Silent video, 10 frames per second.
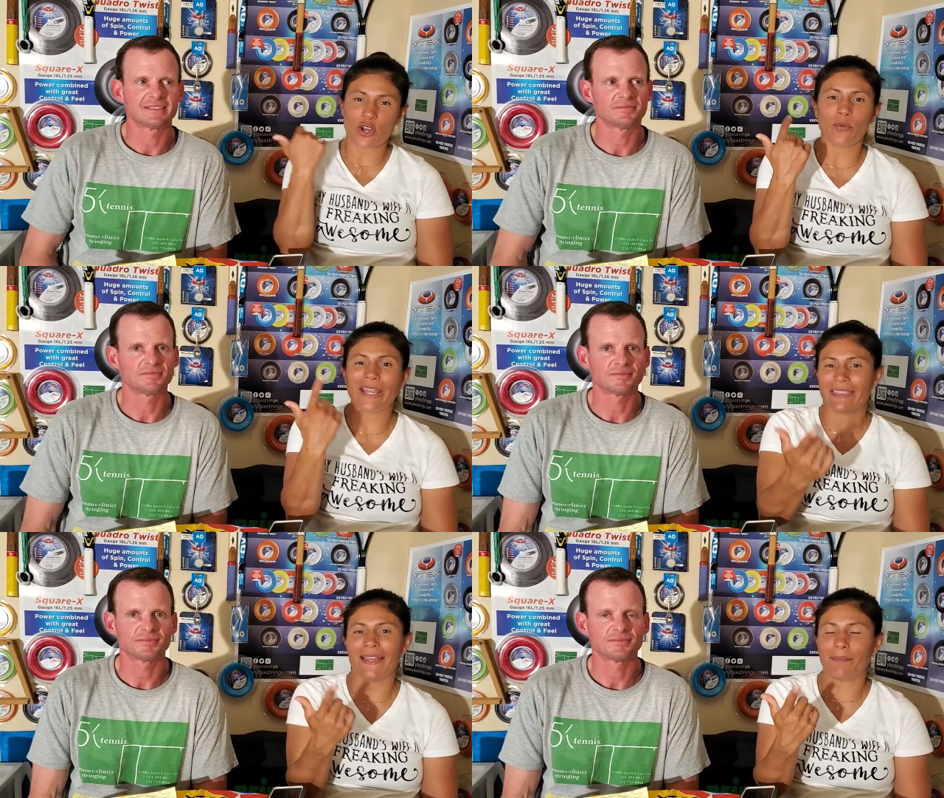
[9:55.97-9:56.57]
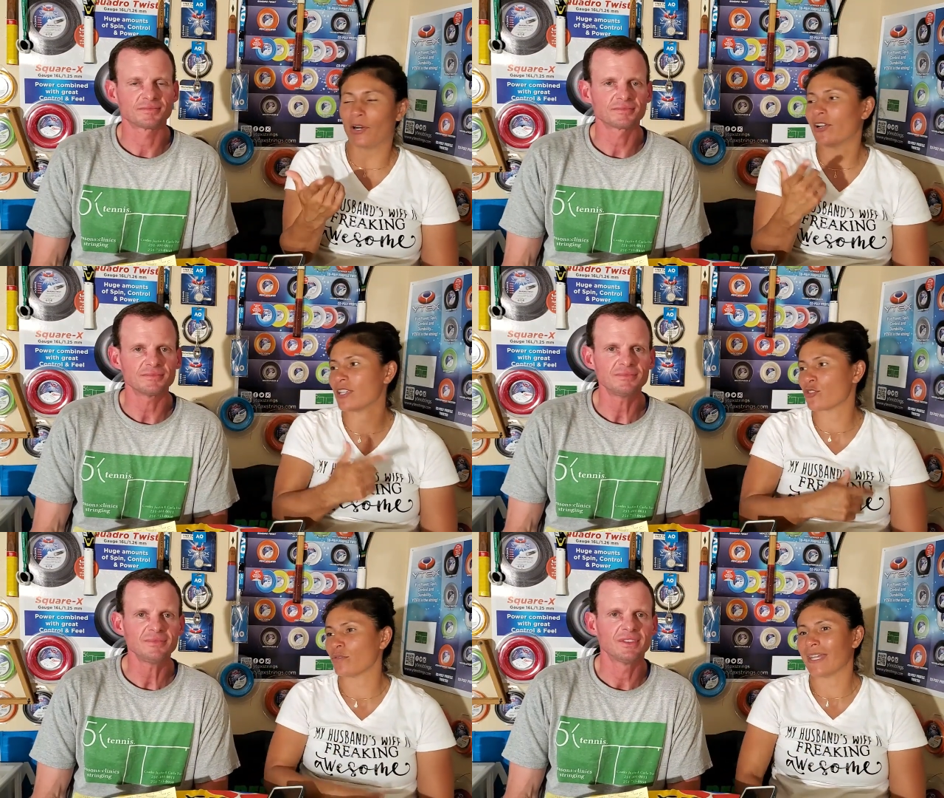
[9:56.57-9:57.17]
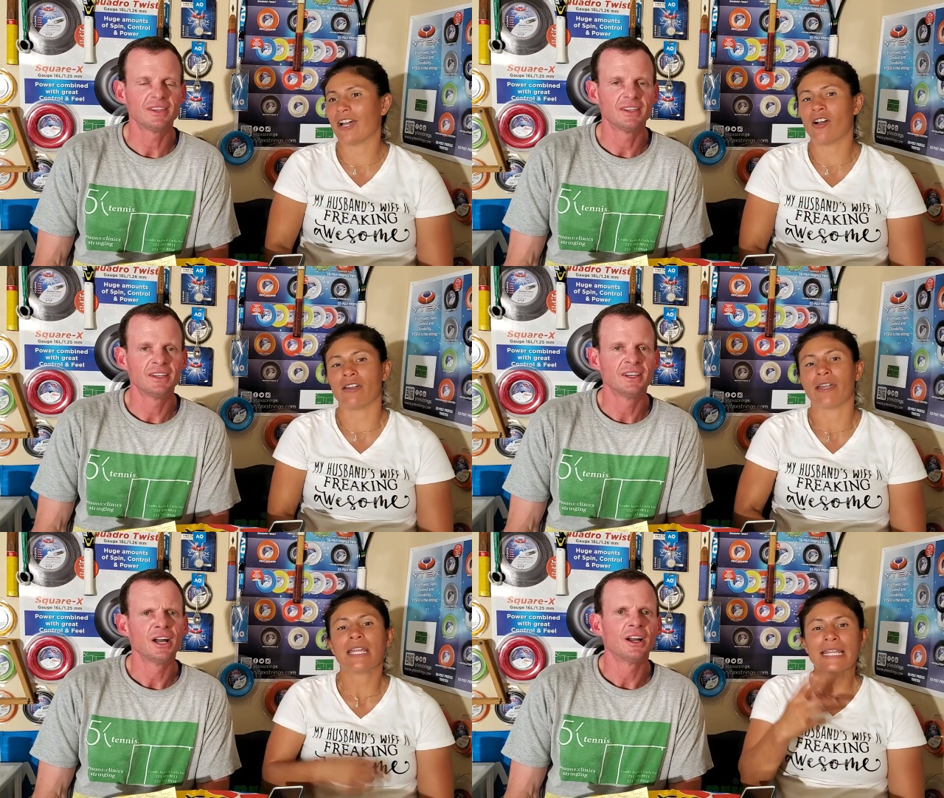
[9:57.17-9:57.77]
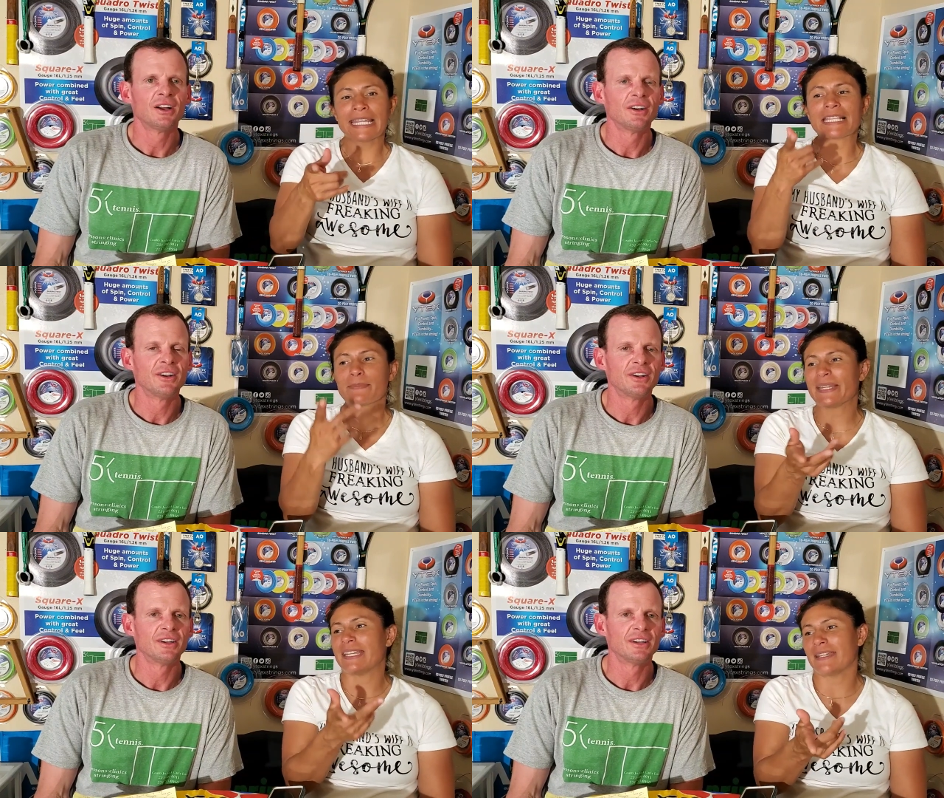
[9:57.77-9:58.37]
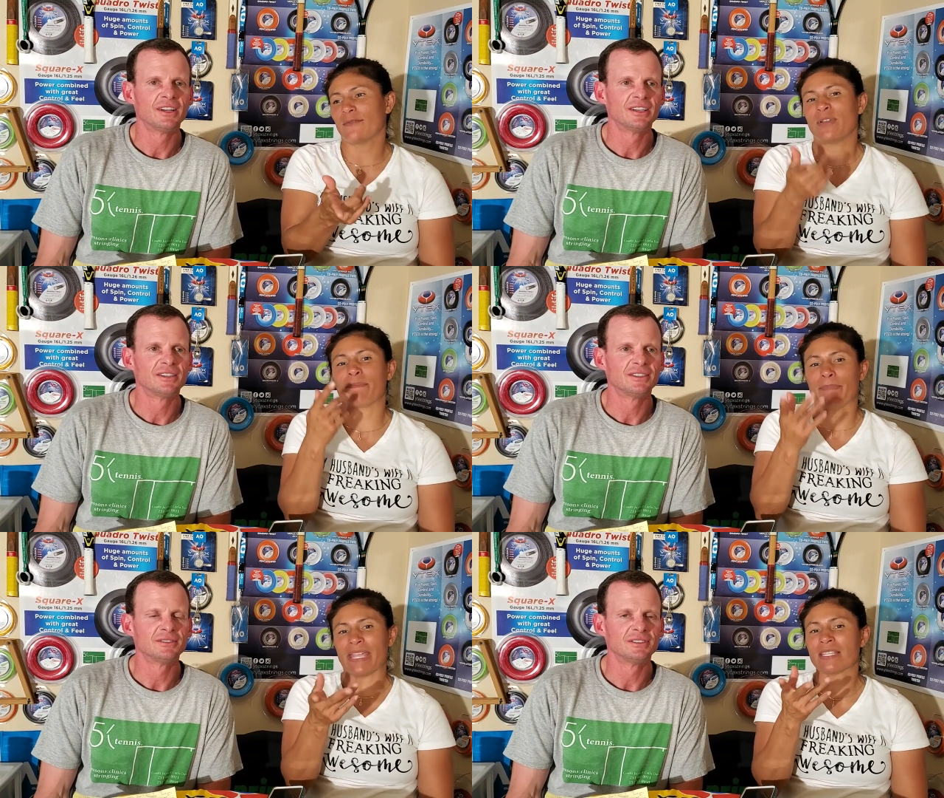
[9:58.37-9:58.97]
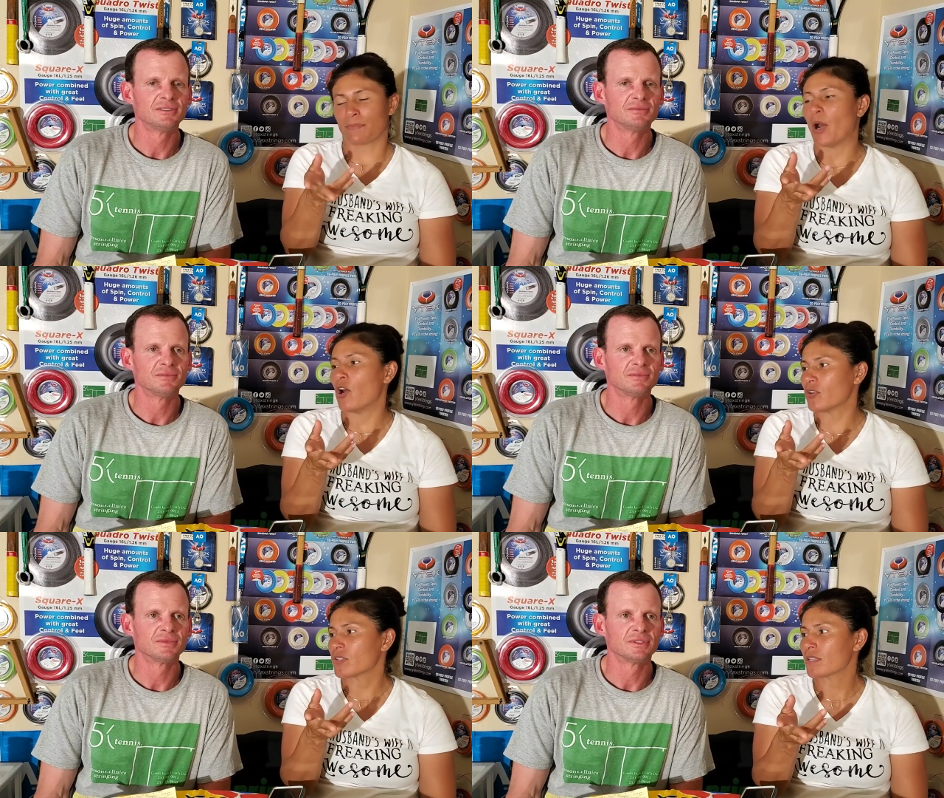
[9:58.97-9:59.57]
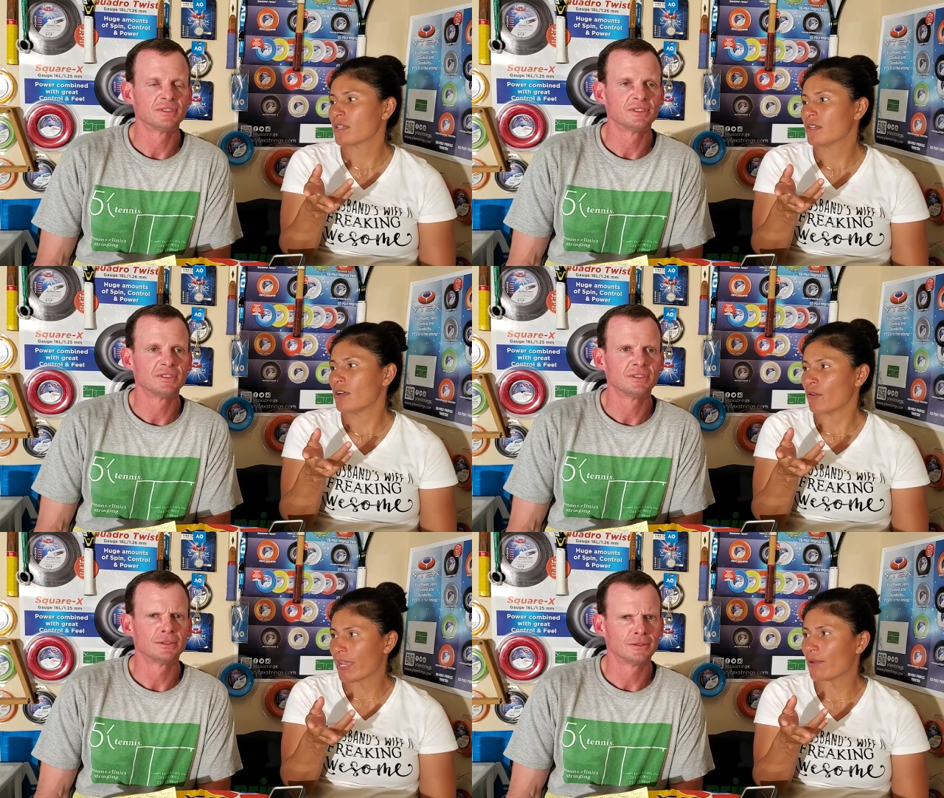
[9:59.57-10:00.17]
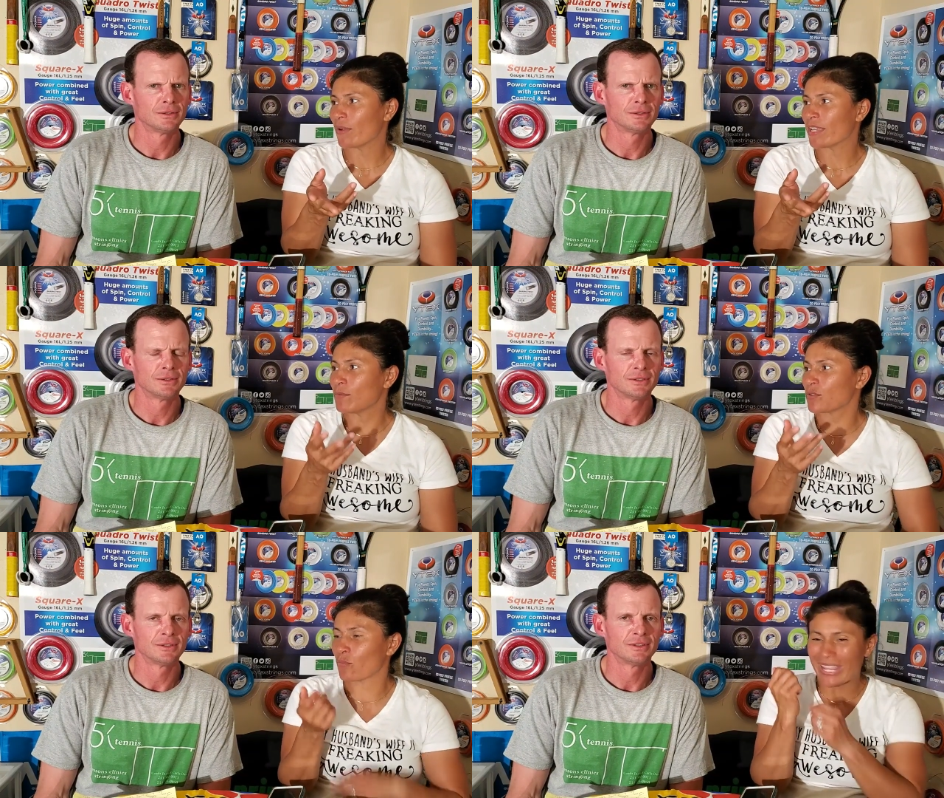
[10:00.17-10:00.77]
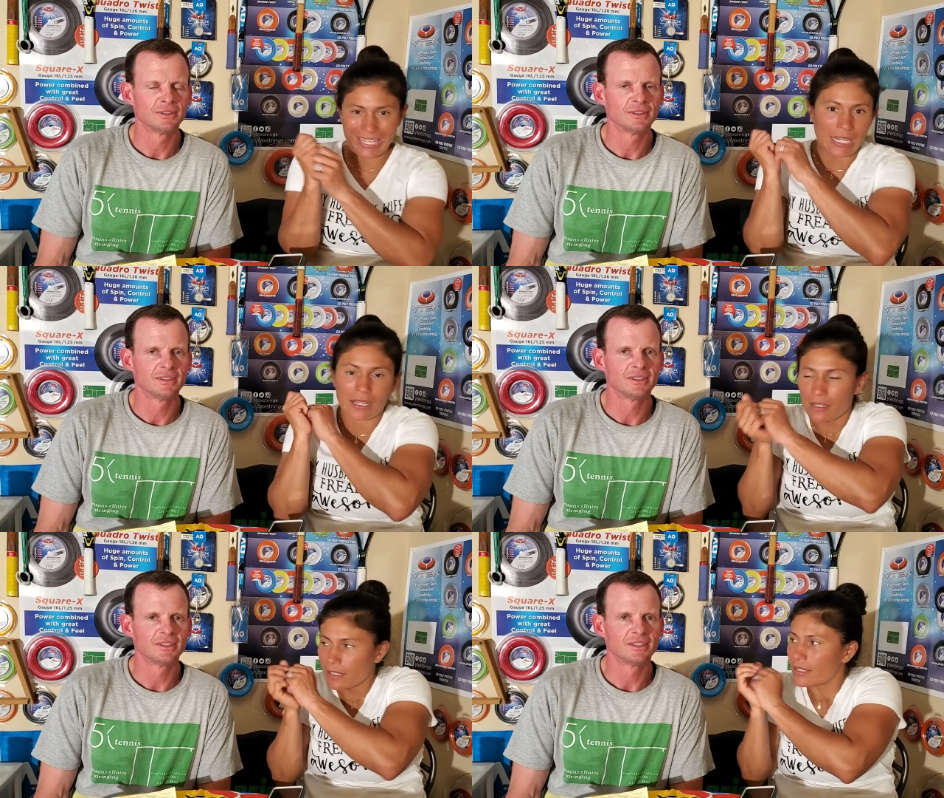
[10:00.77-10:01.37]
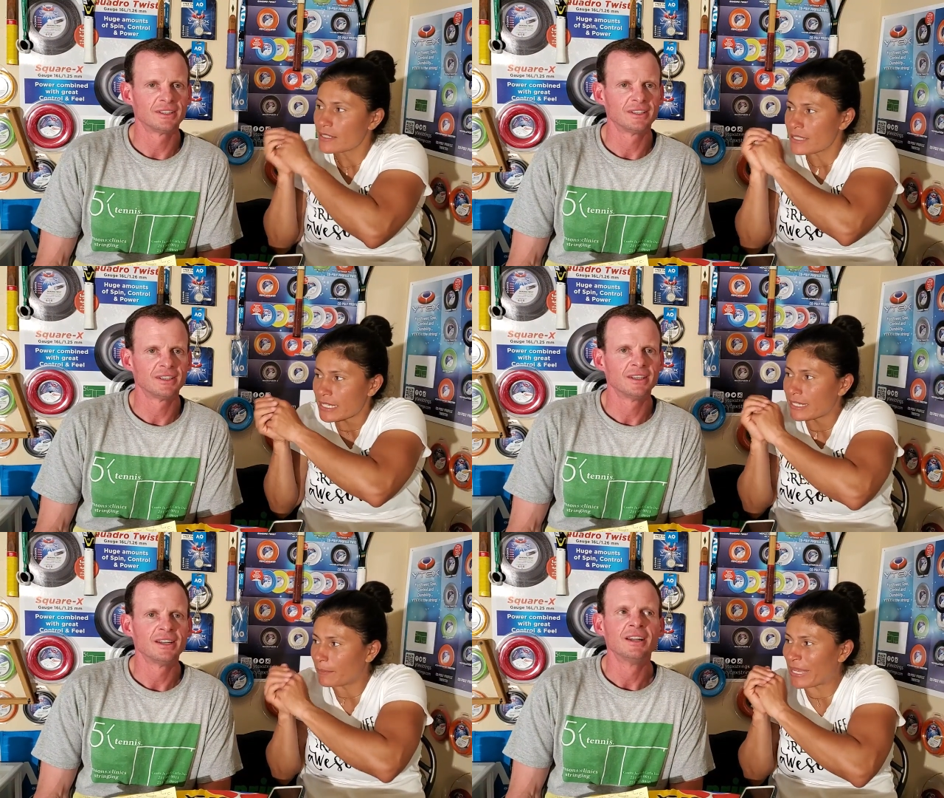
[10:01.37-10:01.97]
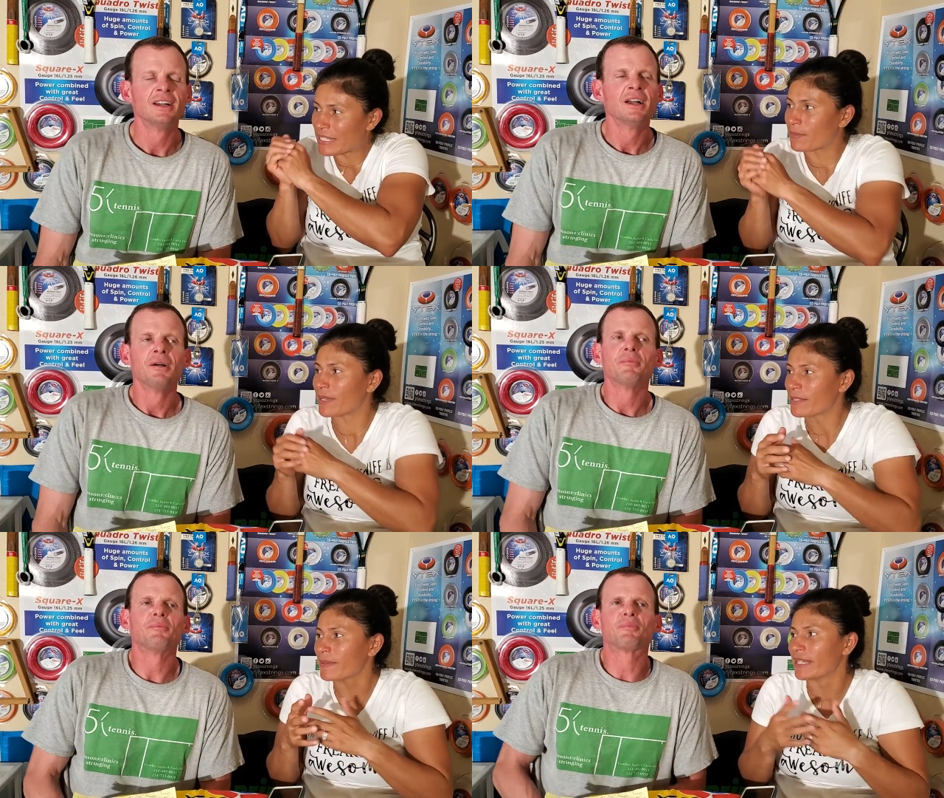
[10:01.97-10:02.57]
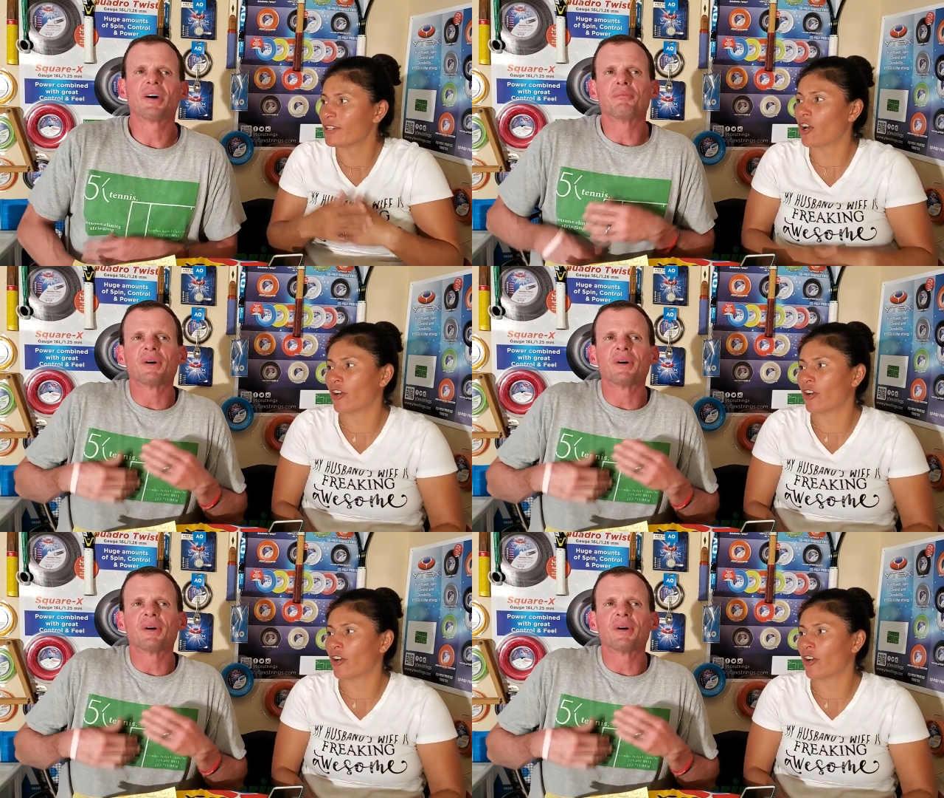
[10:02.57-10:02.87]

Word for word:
Speaker 1: no way that ball hit you that hard. He's been hit with baseballs. Okay, while he was waiting to hit a baseball. He's been but,